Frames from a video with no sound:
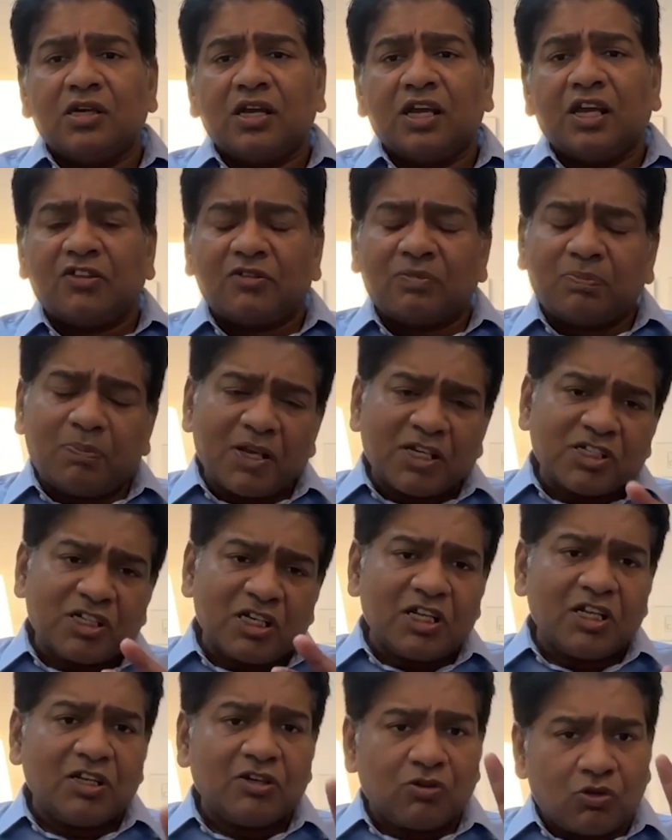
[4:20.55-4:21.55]

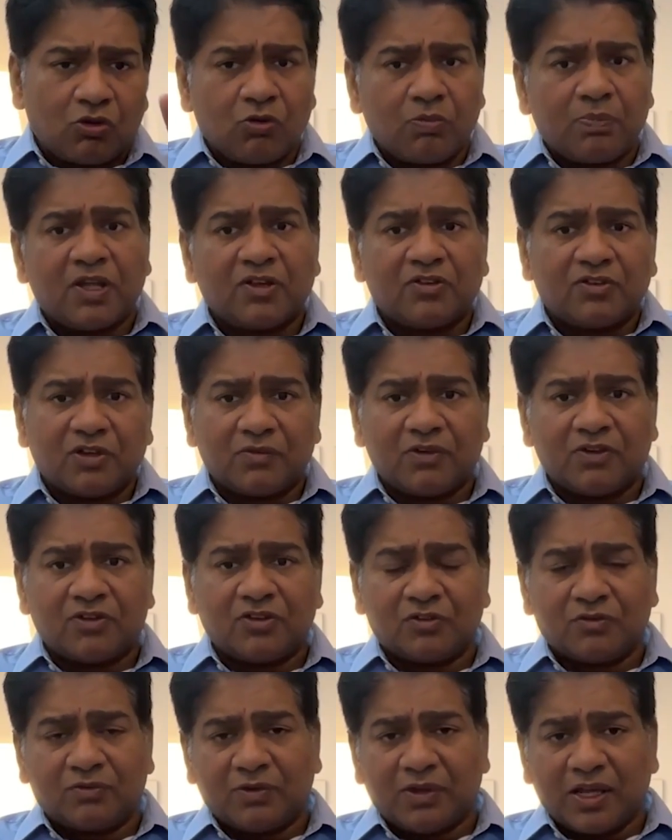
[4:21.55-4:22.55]
especially in Group A
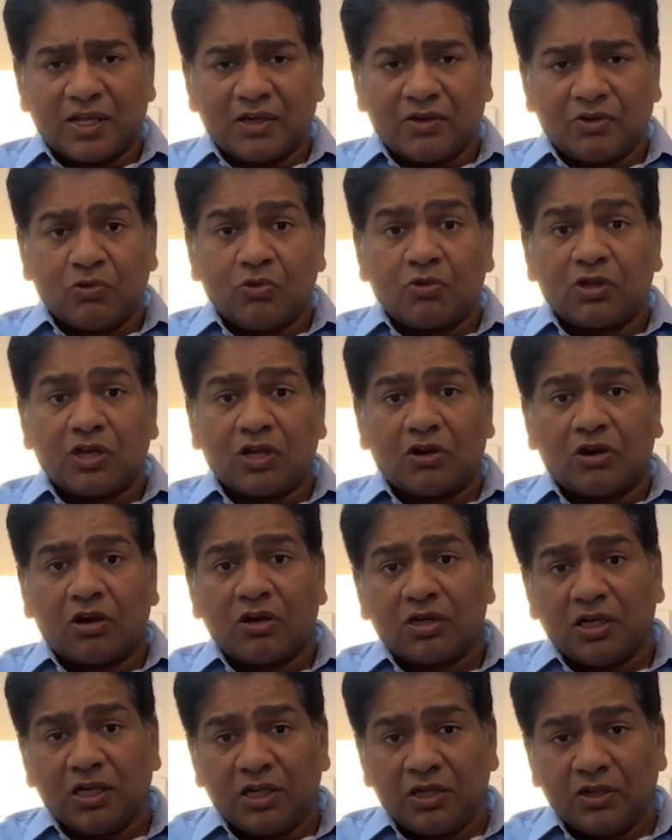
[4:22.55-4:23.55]
services where you
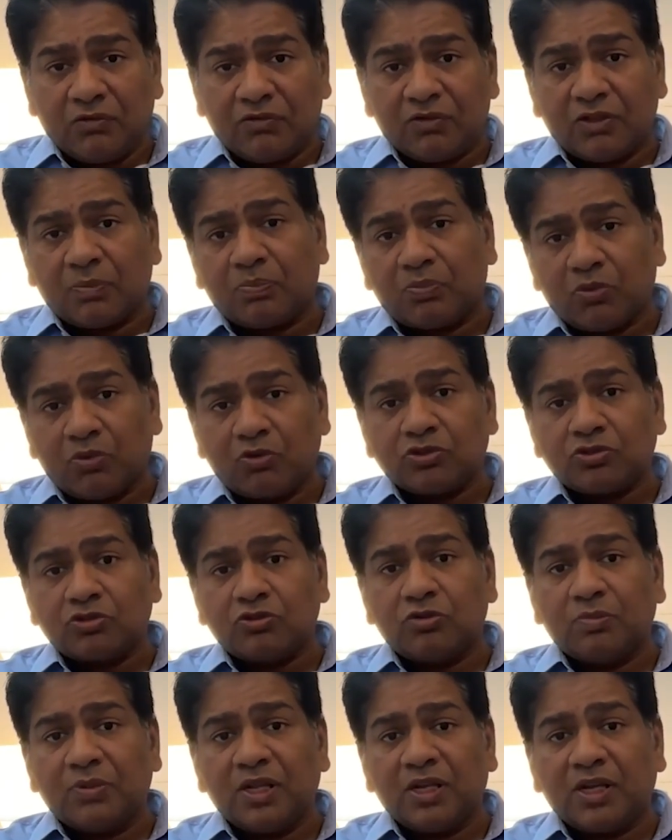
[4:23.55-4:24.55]
cannot leave the post
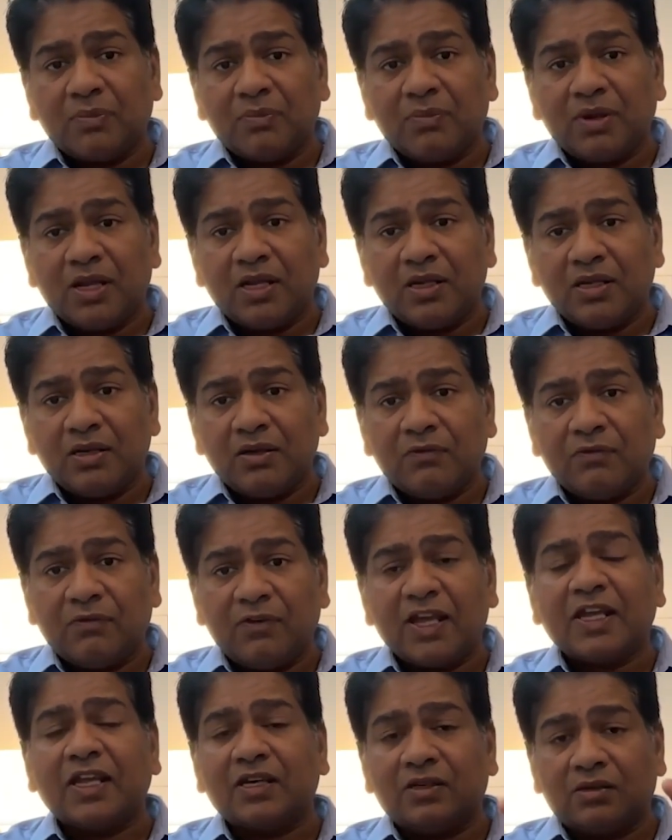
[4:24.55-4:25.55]
to be remain
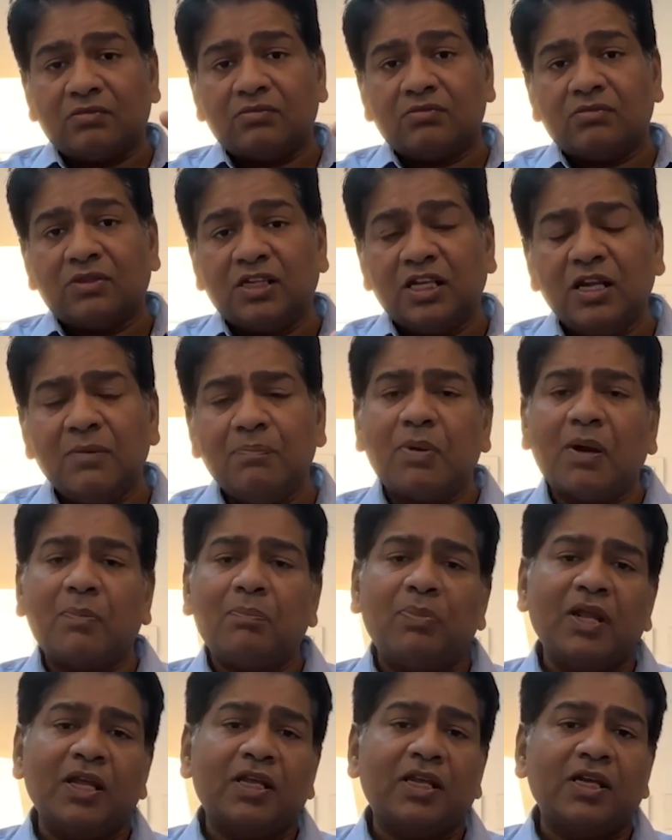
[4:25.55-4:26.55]
vacant, in
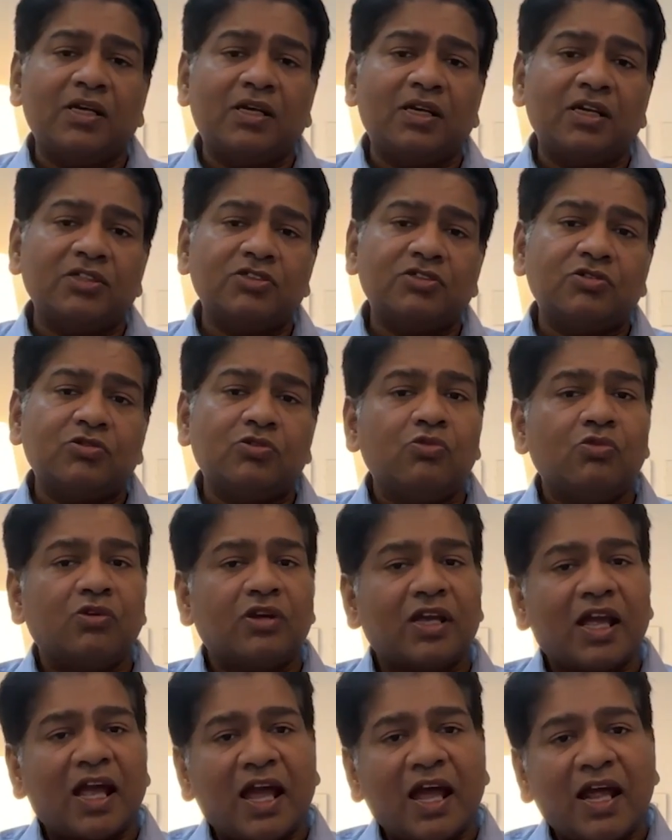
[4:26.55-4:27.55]
public interest, you
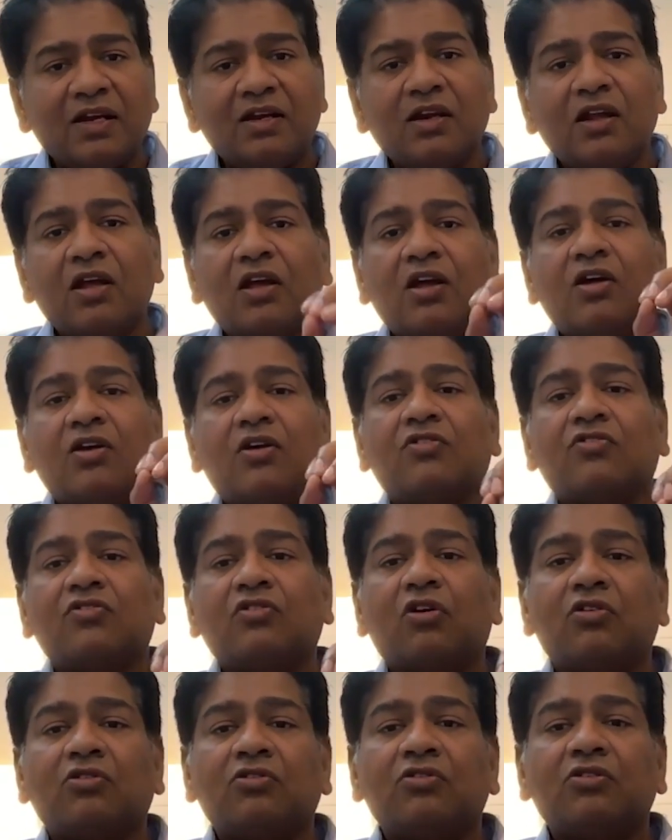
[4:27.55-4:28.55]
can
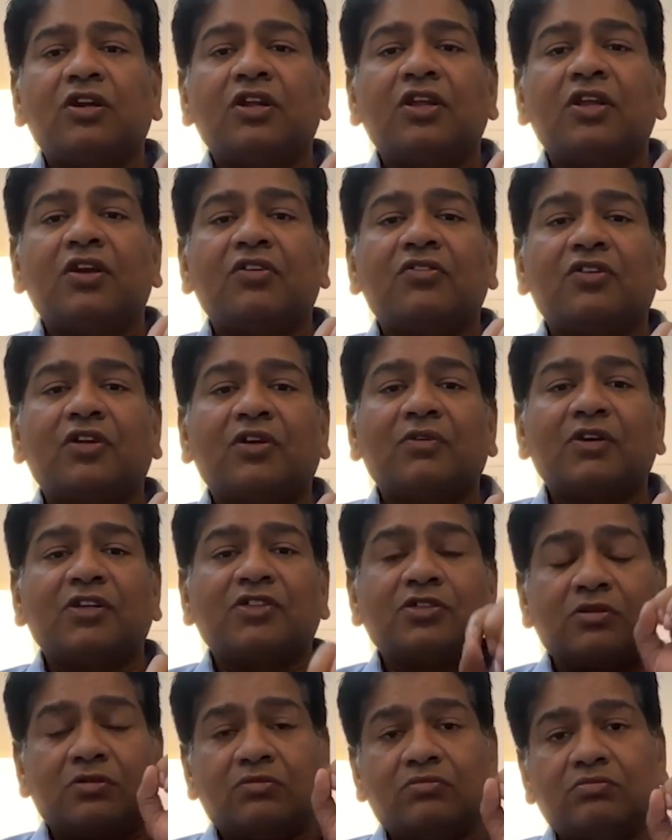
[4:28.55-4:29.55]
resort to
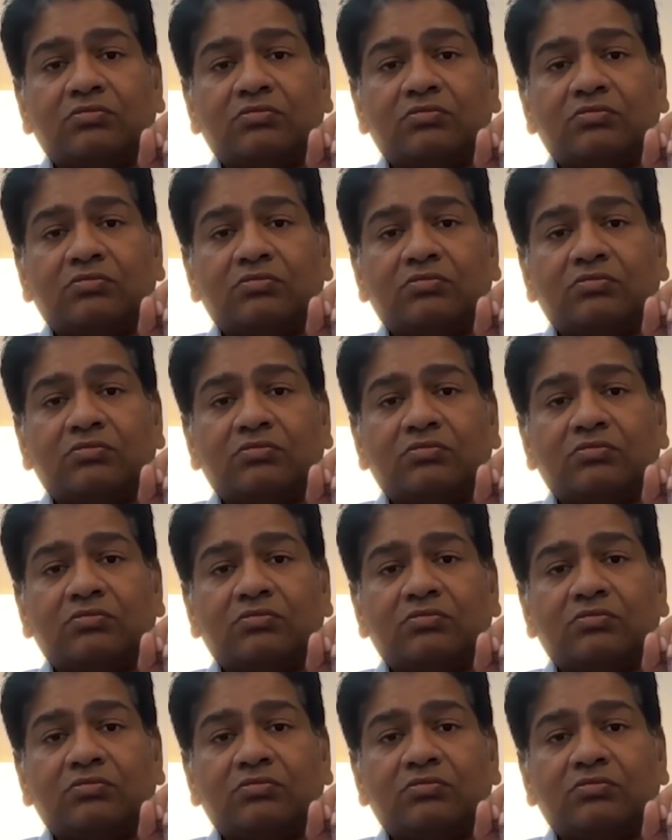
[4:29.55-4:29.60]
de-reservation.